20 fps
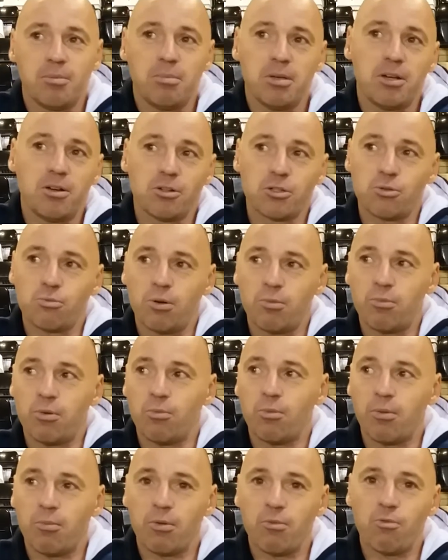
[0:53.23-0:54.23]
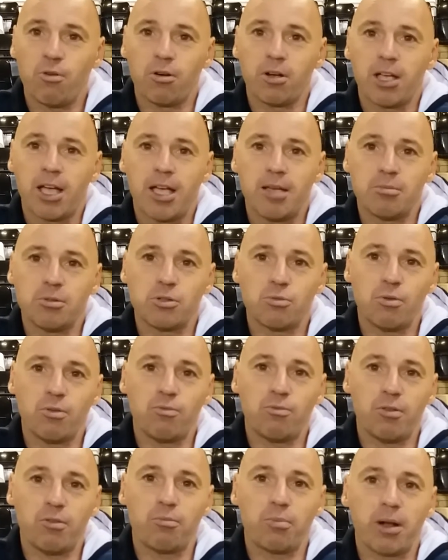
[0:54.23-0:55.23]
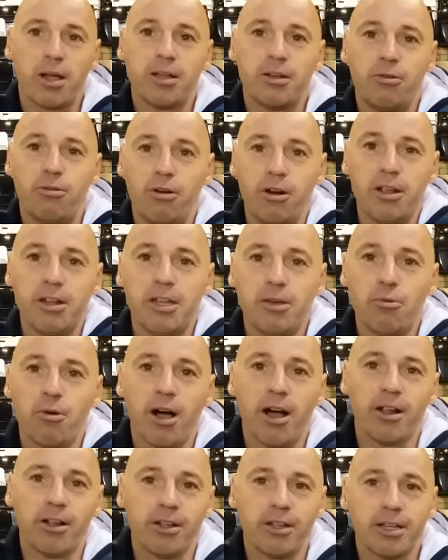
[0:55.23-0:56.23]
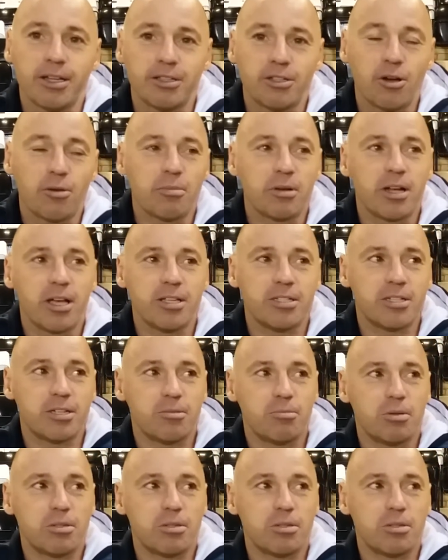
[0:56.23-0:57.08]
Because when we've won games, we've played really well and dominated.